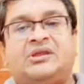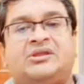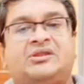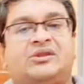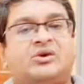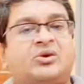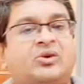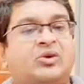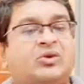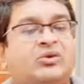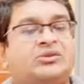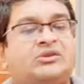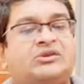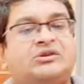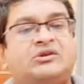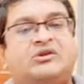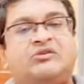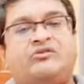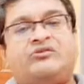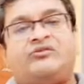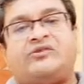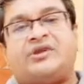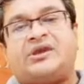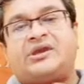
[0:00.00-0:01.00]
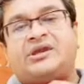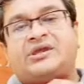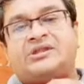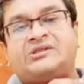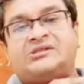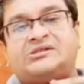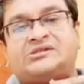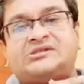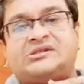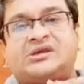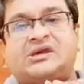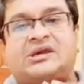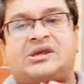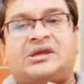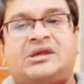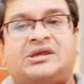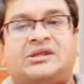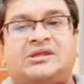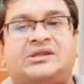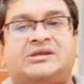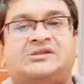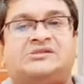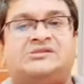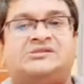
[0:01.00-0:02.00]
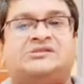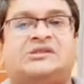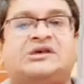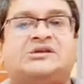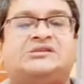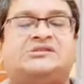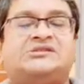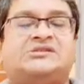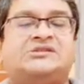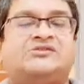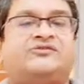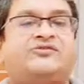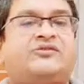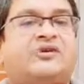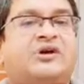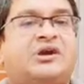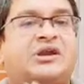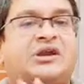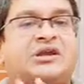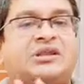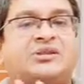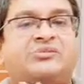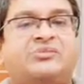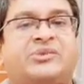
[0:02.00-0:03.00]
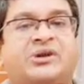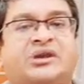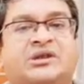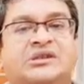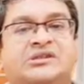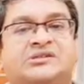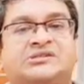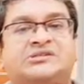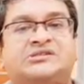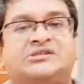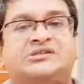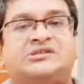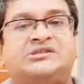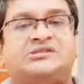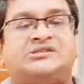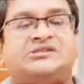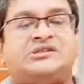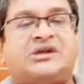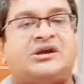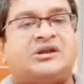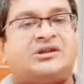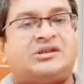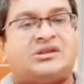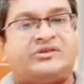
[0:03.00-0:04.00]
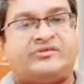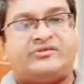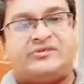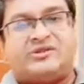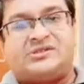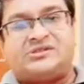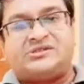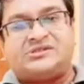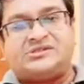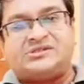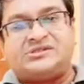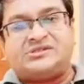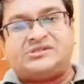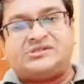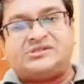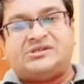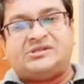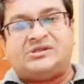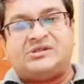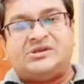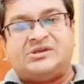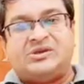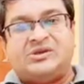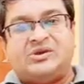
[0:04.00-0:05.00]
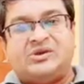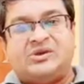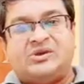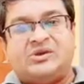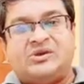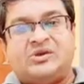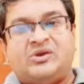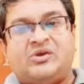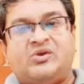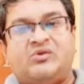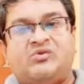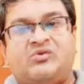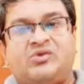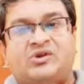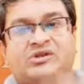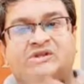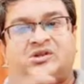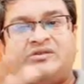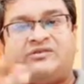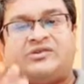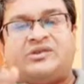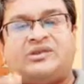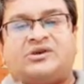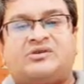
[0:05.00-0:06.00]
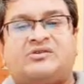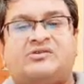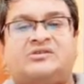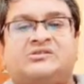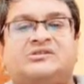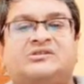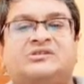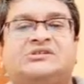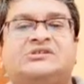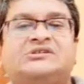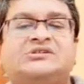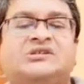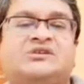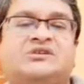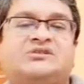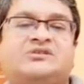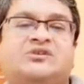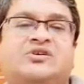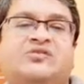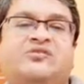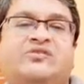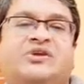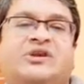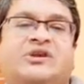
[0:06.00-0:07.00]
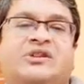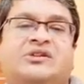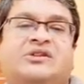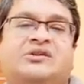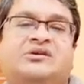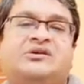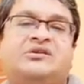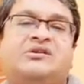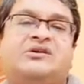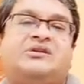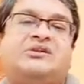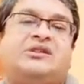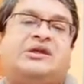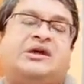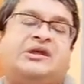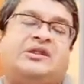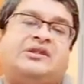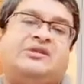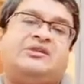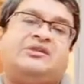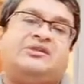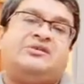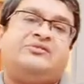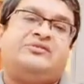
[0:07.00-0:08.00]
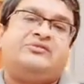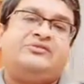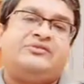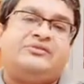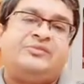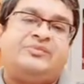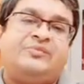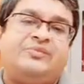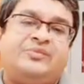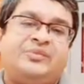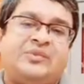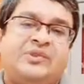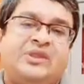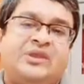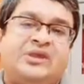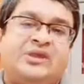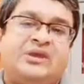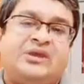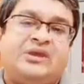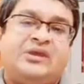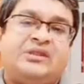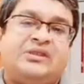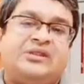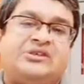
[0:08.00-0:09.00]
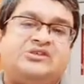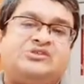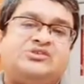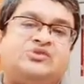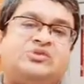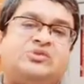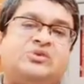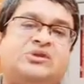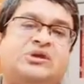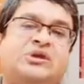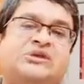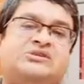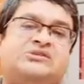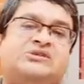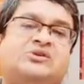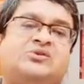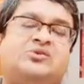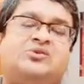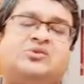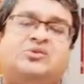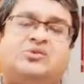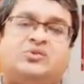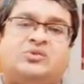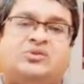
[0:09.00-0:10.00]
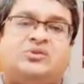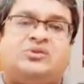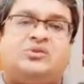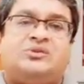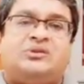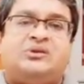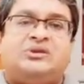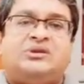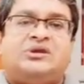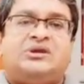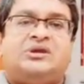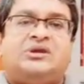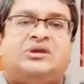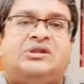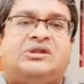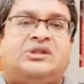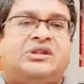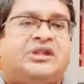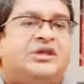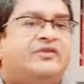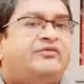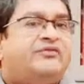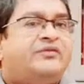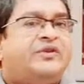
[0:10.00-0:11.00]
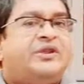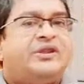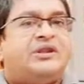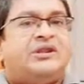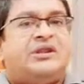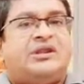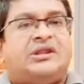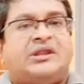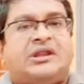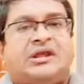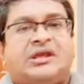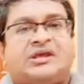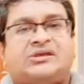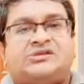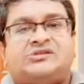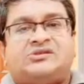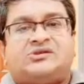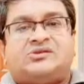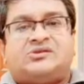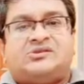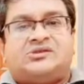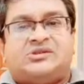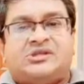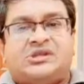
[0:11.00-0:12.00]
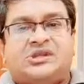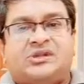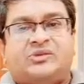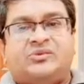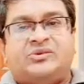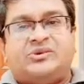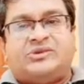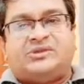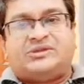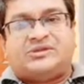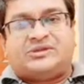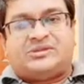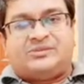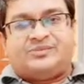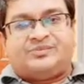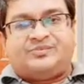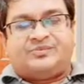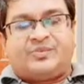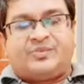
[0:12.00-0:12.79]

The Gothic of Frankenstein is thus defined by its disjunctiveness. Whatever the consistency of the internal narrative, the story as a whole definitely lacks continuity.